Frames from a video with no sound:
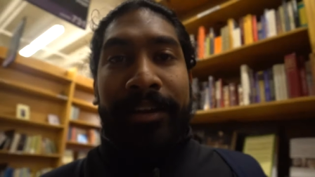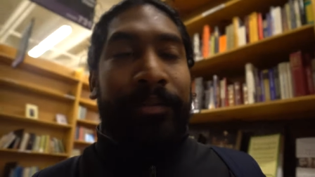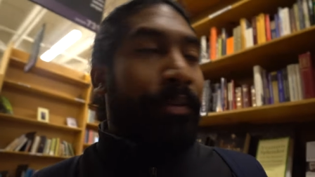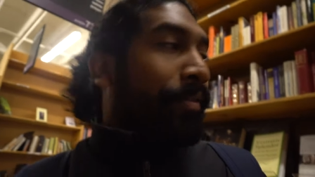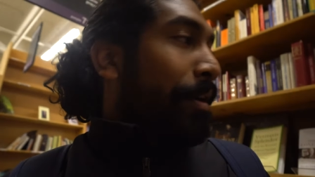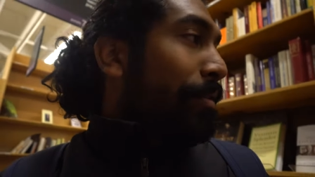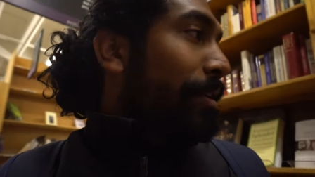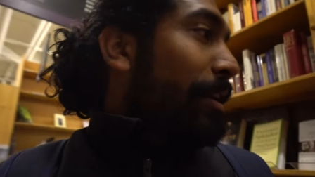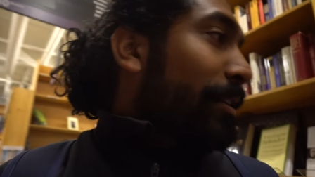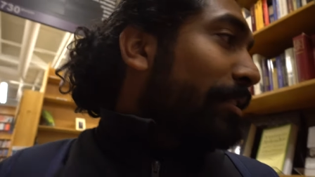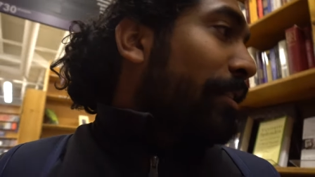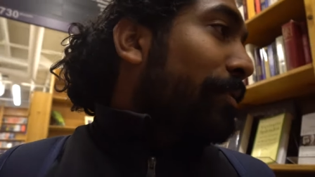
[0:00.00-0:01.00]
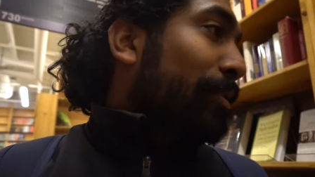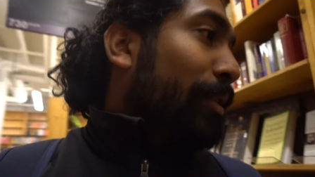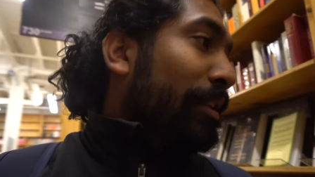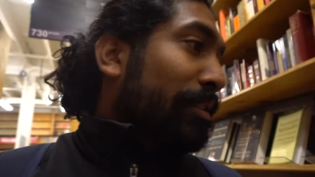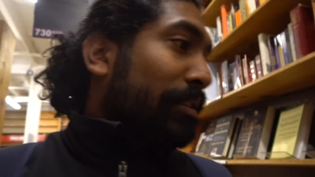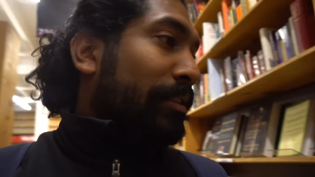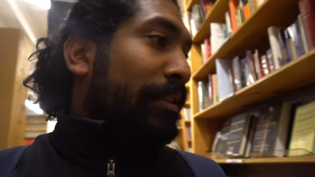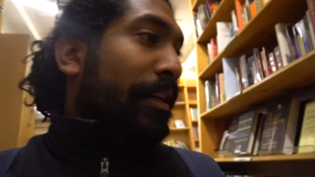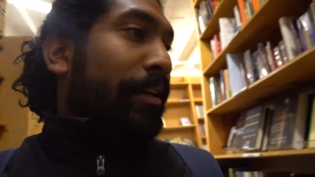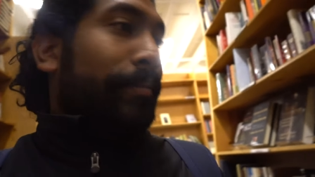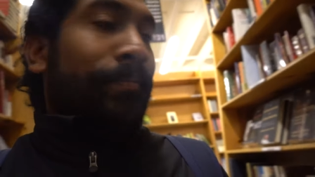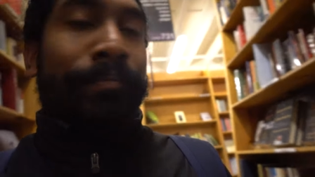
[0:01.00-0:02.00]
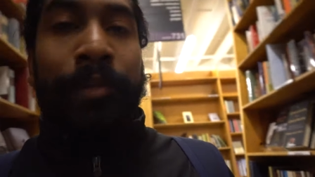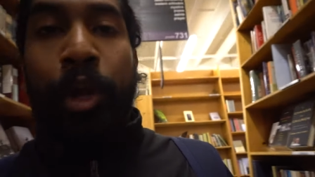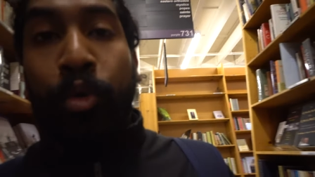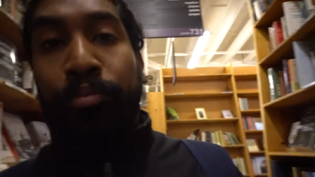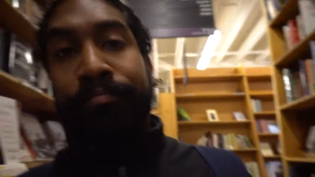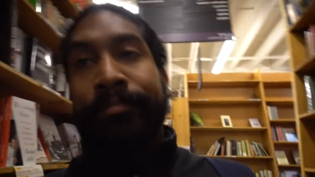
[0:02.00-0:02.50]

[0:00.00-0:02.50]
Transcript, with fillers: uh, we found uh, stuff. So let's just uh, go.